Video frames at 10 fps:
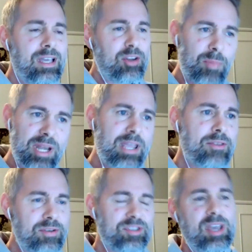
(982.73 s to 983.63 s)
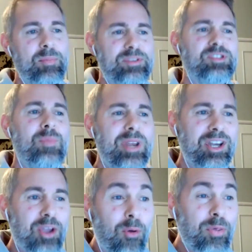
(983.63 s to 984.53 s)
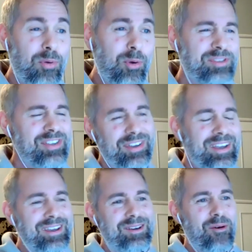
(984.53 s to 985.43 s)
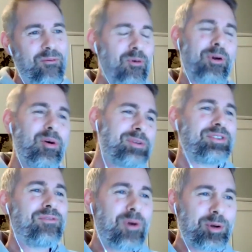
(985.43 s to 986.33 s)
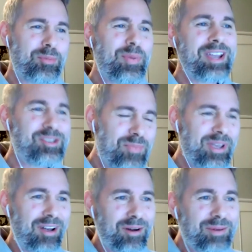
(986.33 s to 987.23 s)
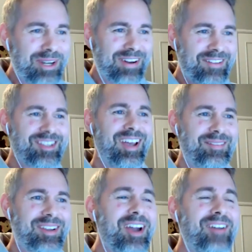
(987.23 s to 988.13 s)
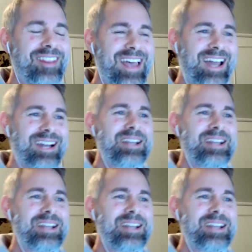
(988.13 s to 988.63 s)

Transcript: There are many other examples, too many to go through. It's a four, almost a 400 page bill. We don't have time to cover that.